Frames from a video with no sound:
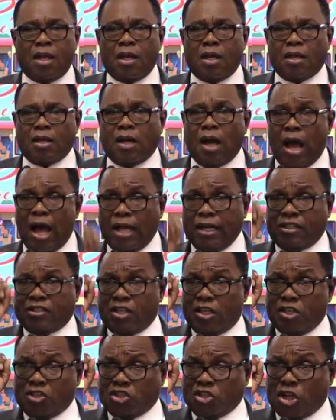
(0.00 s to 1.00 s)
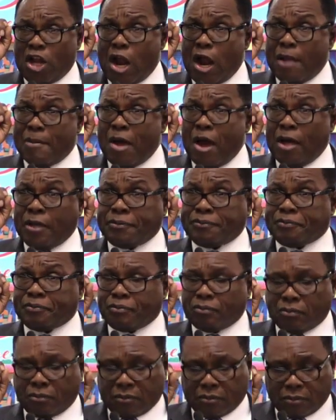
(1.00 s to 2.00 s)
God is a disturber.
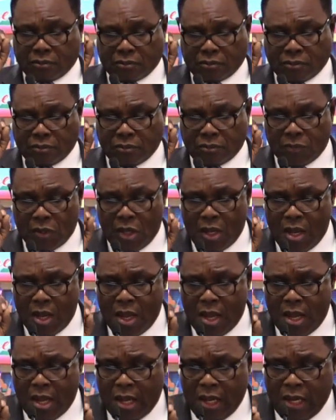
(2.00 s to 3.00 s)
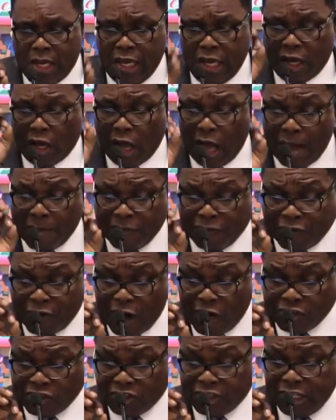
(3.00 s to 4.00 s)
He
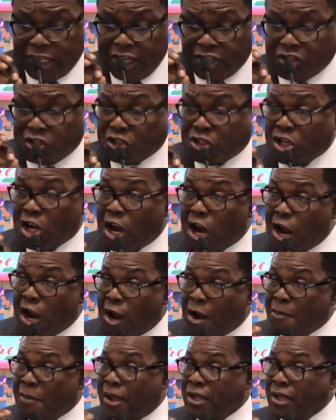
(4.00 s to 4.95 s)
comforts the disturbed,